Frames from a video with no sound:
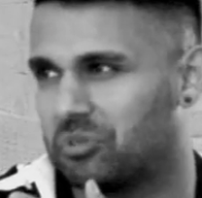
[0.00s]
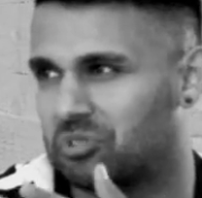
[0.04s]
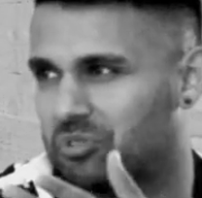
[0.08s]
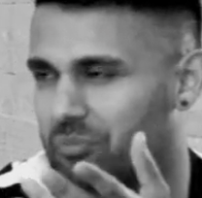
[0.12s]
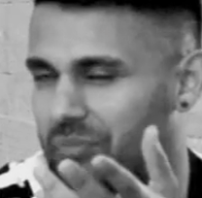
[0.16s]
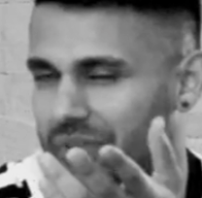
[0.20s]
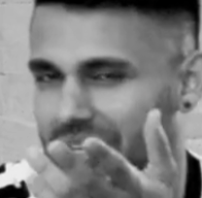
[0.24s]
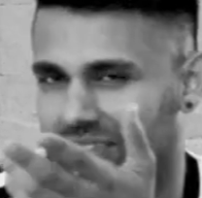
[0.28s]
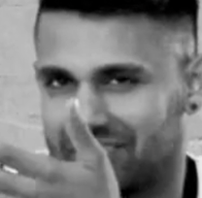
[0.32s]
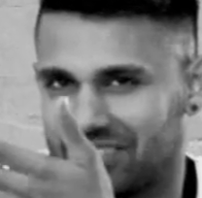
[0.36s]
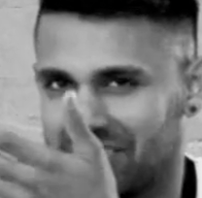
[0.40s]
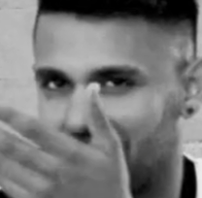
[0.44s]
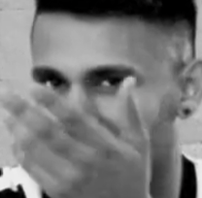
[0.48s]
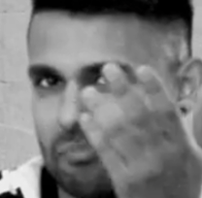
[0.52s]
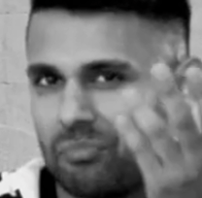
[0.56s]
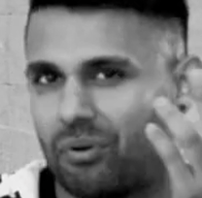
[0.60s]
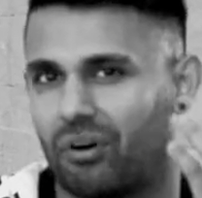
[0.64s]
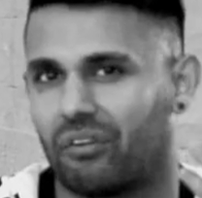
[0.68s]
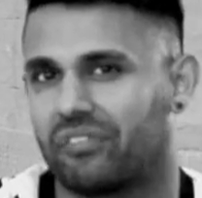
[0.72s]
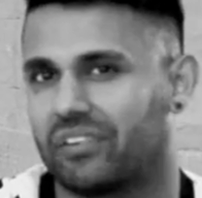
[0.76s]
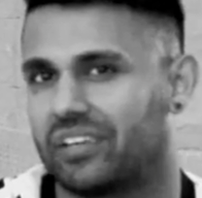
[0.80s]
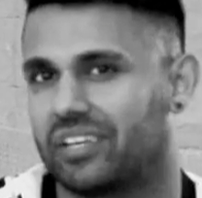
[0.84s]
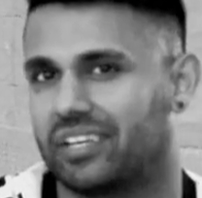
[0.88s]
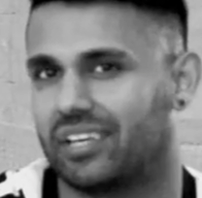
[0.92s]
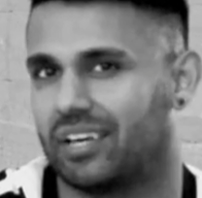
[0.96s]
We shouldn't be seeing
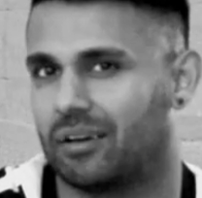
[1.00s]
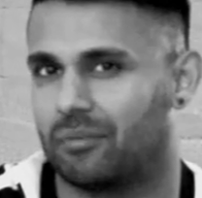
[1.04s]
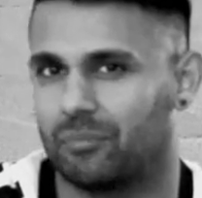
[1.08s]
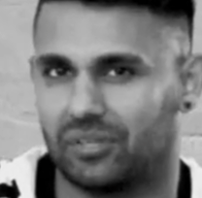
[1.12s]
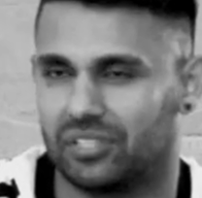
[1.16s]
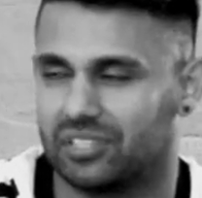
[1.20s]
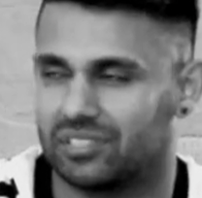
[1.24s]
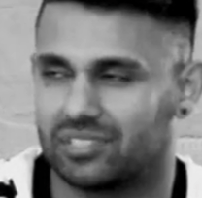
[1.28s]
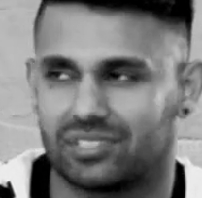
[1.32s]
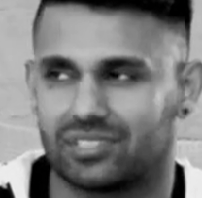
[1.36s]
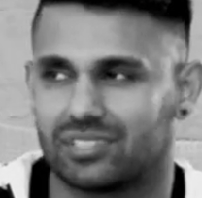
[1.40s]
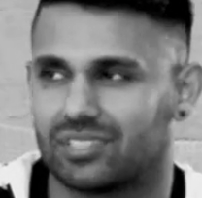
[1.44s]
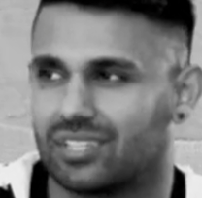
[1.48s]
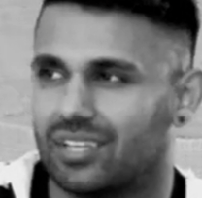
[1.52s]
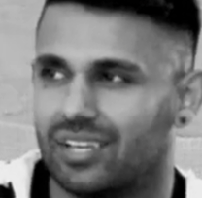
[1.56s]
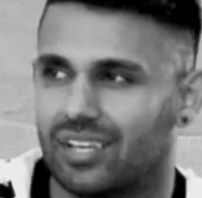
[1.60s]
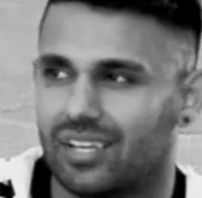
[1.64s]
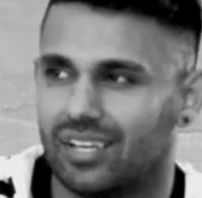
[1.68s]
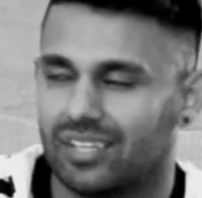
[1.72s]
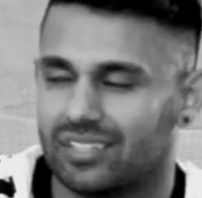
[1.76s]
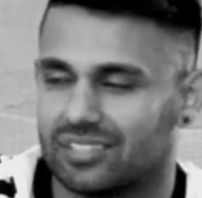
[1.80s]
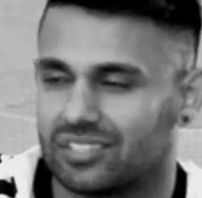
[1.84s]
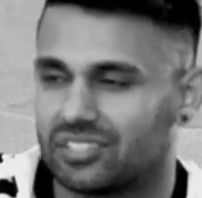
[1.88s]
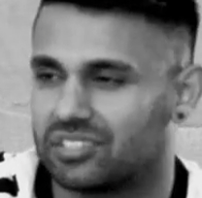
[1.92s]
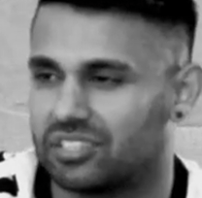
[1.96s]
poverty here, but it's
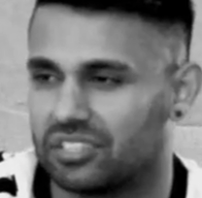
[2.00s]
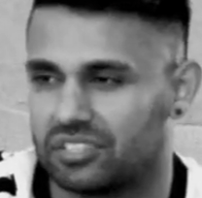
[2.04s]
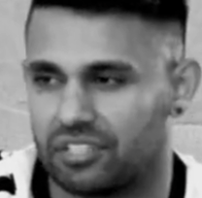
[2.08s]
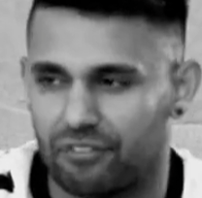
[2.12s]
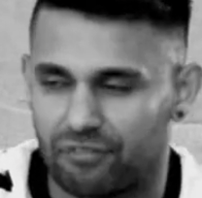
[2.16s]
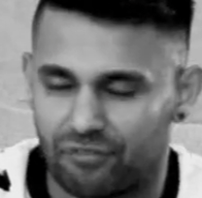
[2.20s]
just the